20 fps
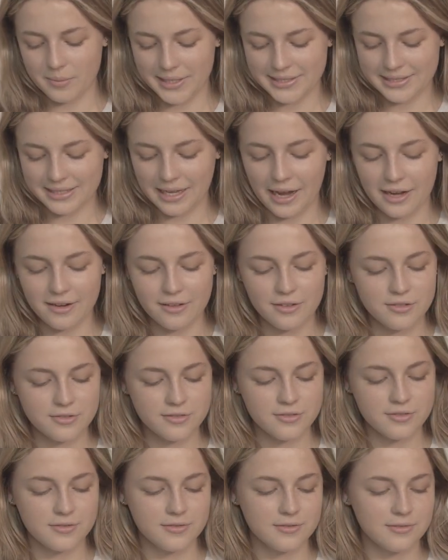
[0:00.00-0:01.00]
It's kind of
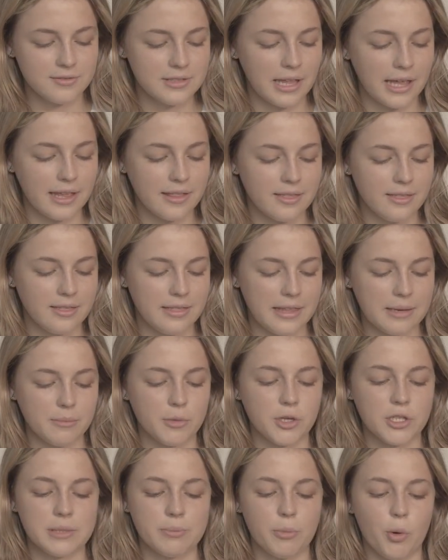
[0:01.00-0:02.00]
like the
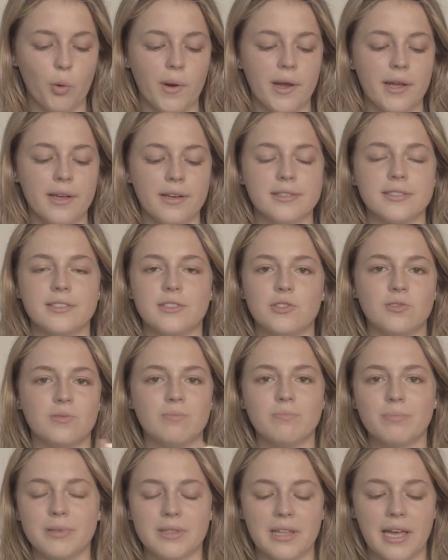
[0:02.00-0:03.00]
most boring because it's
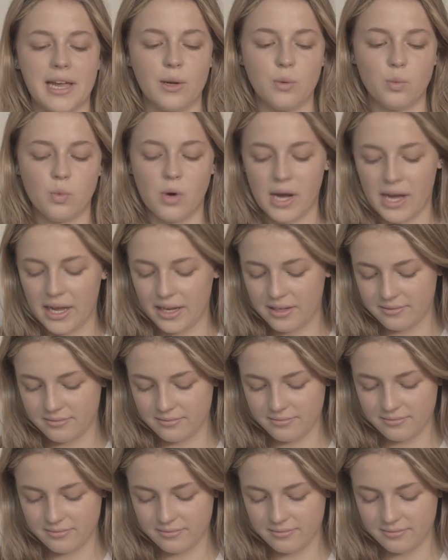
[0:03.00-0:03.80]
just plain white.